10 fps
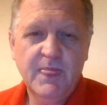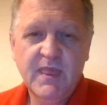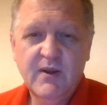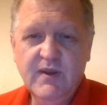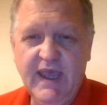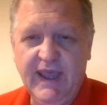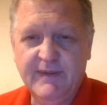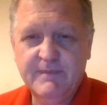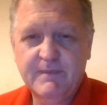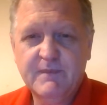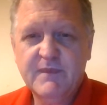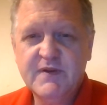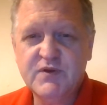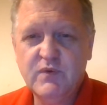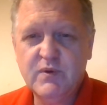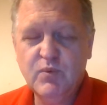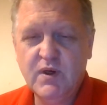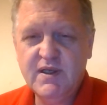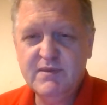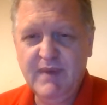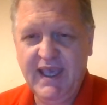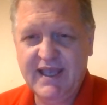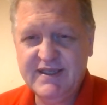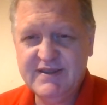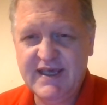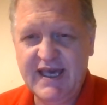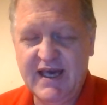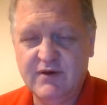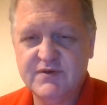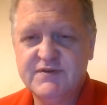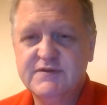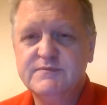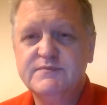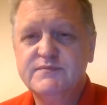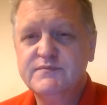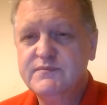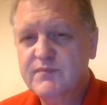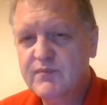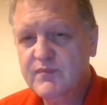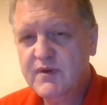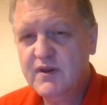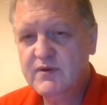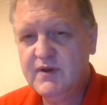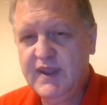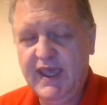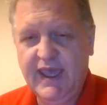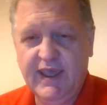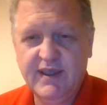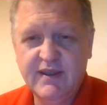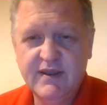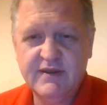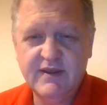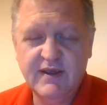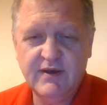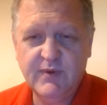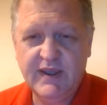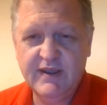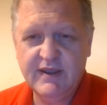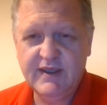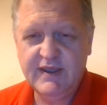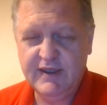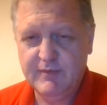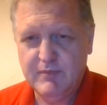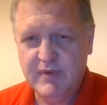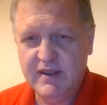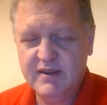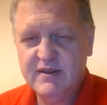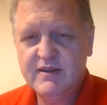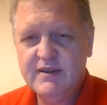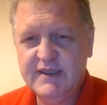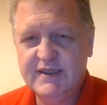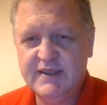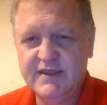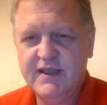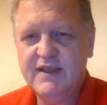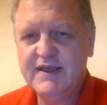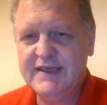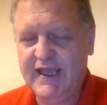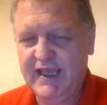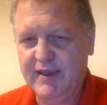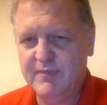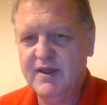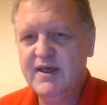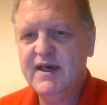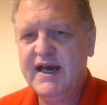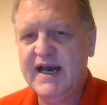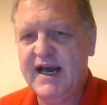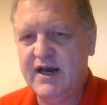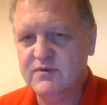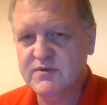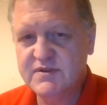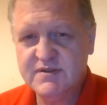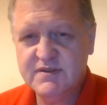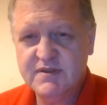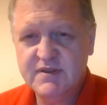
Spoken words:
Okay, there's only one man in the house. Okay, and in dame house.